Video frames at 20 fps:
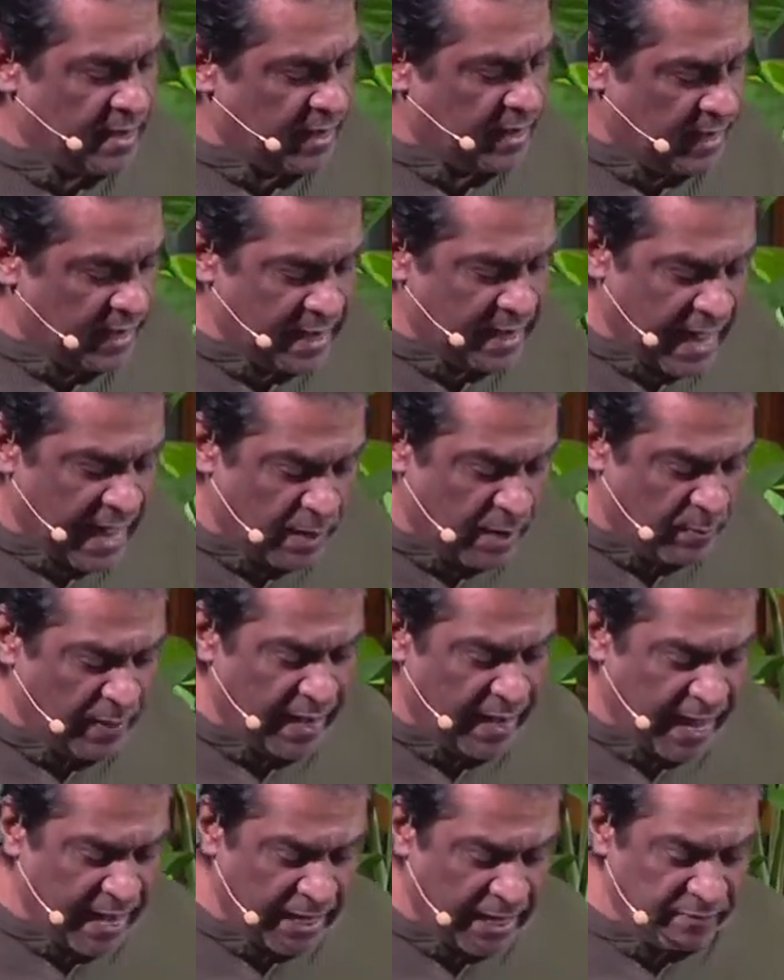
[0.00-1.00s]
in our
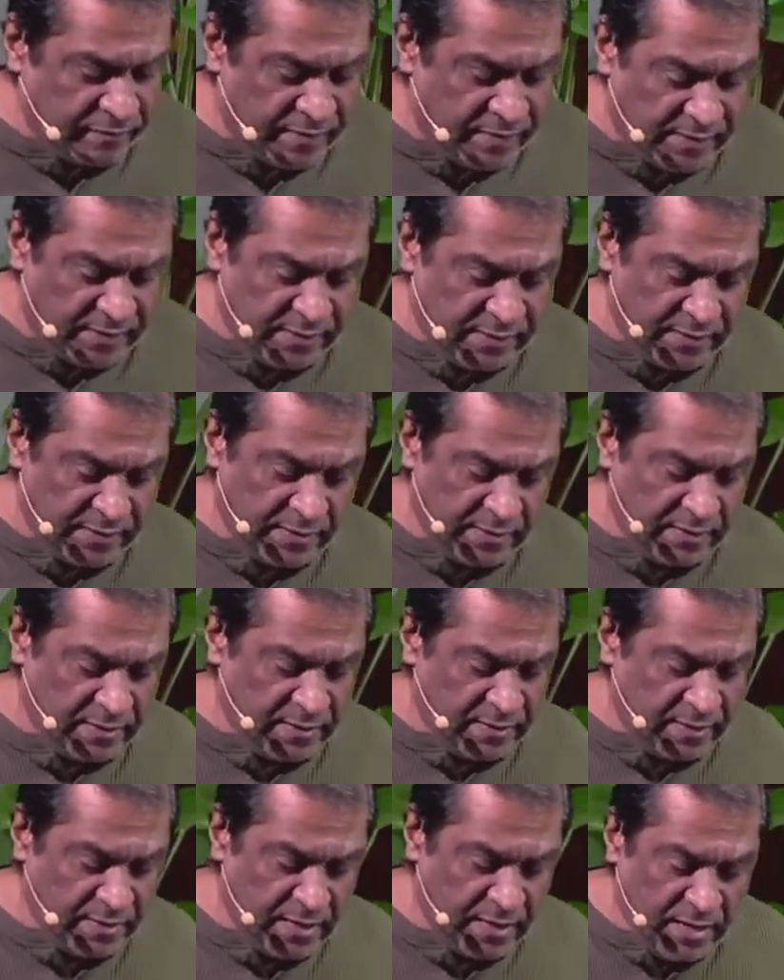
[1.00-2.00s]
lives.
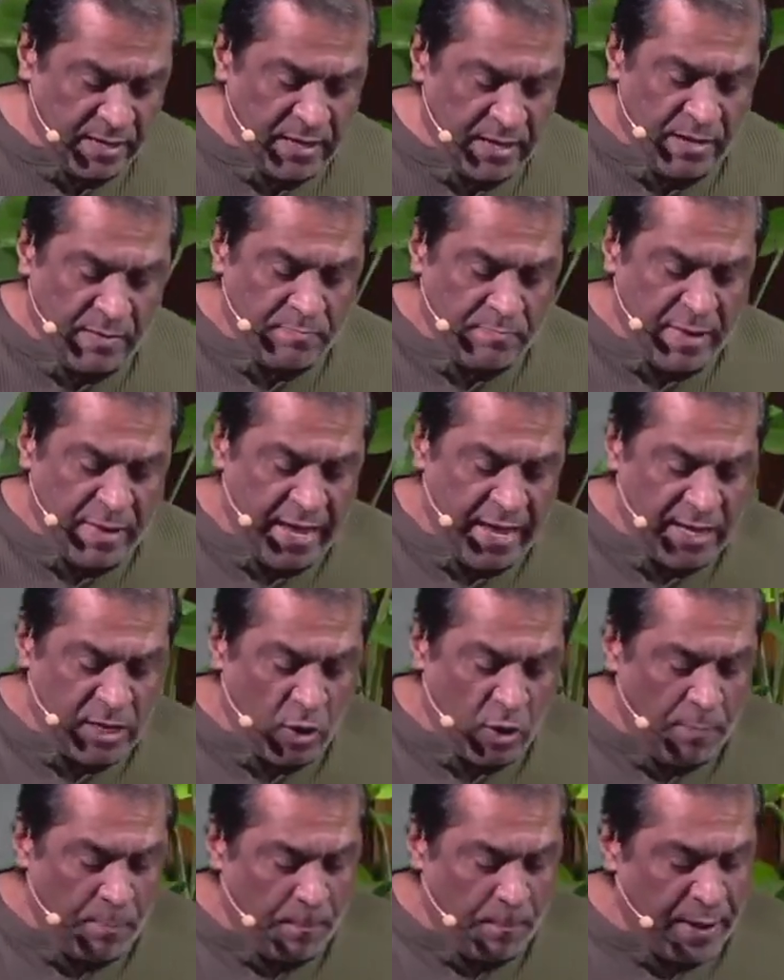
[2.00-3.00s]
May
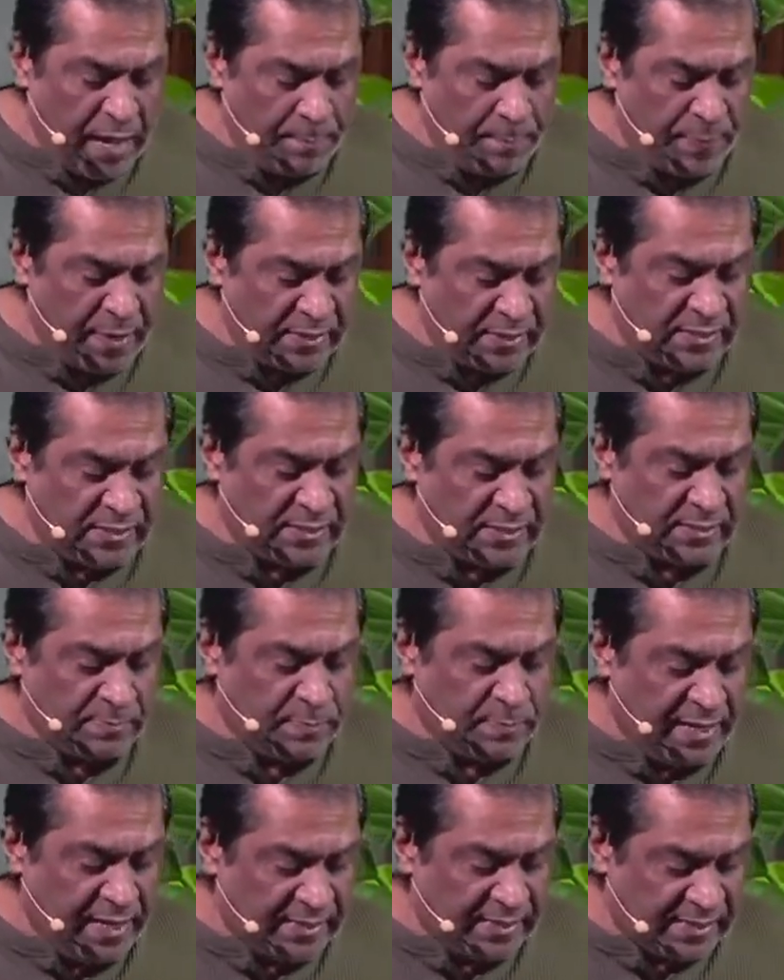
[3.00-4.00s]
your purpose
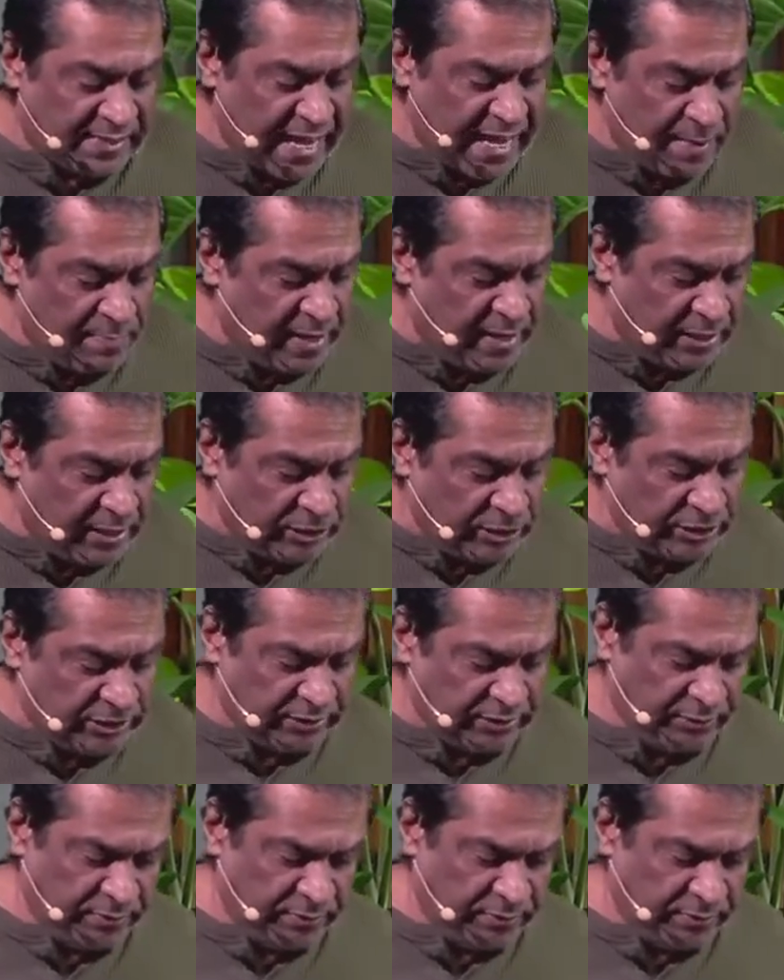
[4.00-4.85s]
be established